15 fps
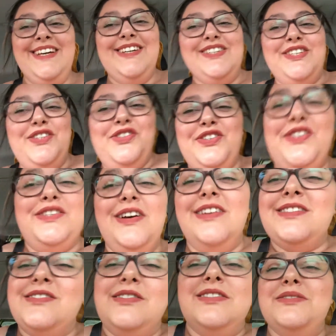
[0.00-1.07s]
She's just not
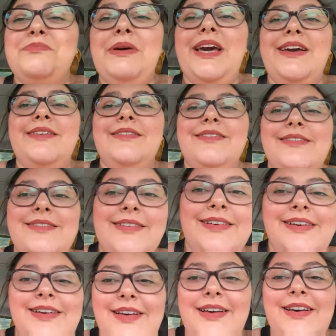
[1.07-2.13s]
as good as me.
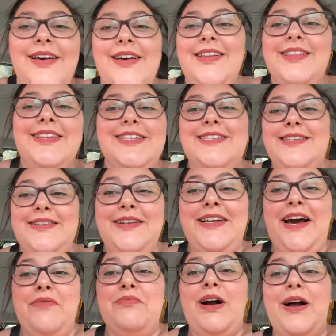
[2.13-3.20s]
This
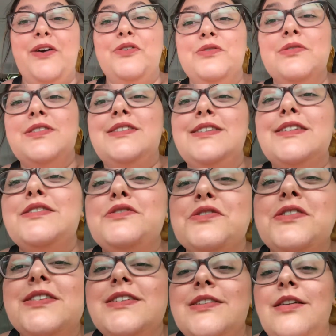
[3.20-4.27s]
camera angle's
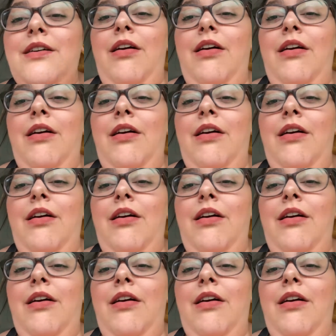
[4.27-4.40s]
disgusting.